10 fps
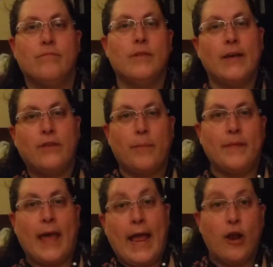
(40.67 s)
left up in
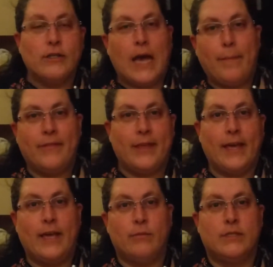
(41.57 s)
the air type of thing.
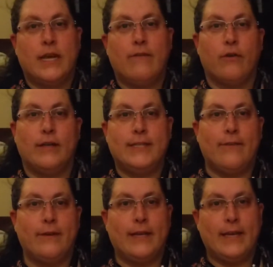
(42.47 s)
It was never a
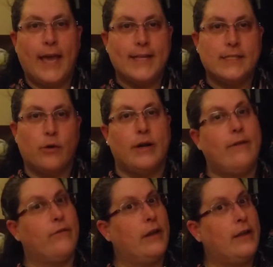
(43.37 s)
definite yes or
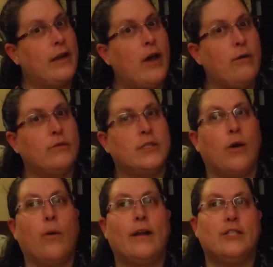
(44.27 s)
definite no,
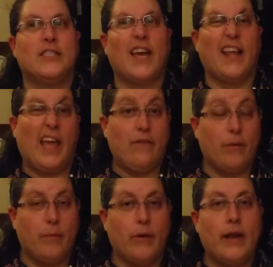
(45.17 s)
so I just kind of gave
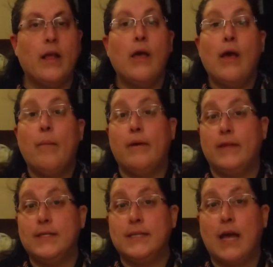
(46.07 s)
up on it. But
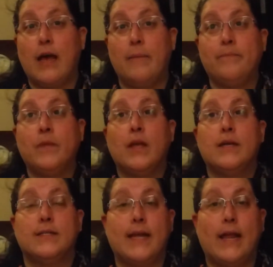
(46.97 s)
this time,
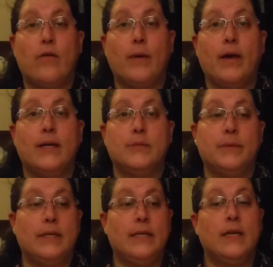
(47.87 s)
sat down with my
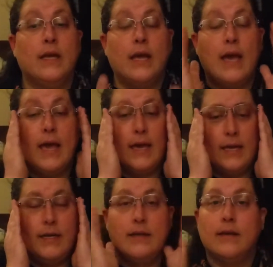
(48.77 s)
husband,
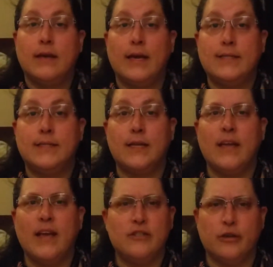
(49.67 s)
and he said,
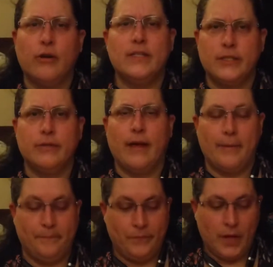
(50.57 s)
yeah, sure, let's do
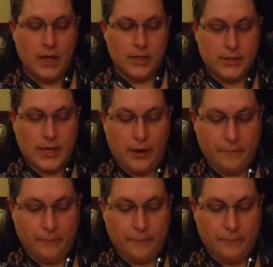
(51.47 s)
that. So,